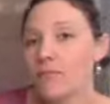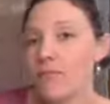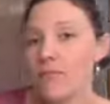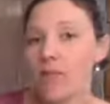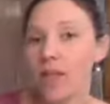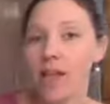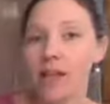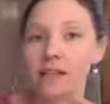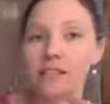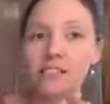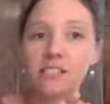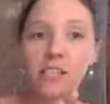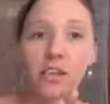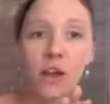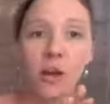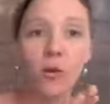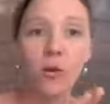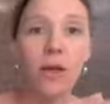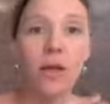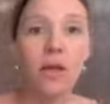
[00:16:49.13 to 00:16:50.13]
And
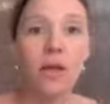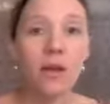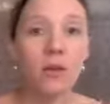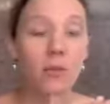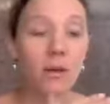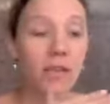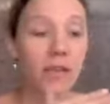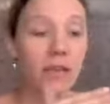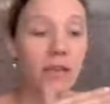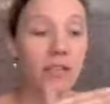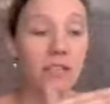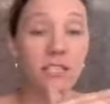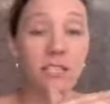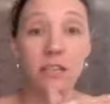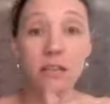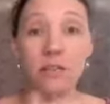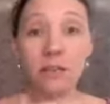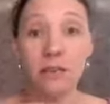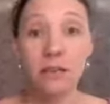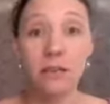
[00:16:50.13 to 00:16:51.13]
so what they
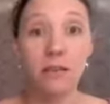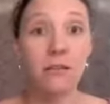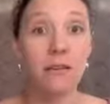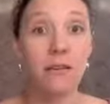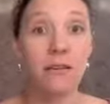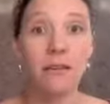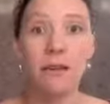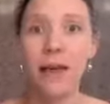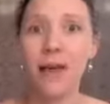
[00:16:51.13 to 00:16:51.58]
do, and you can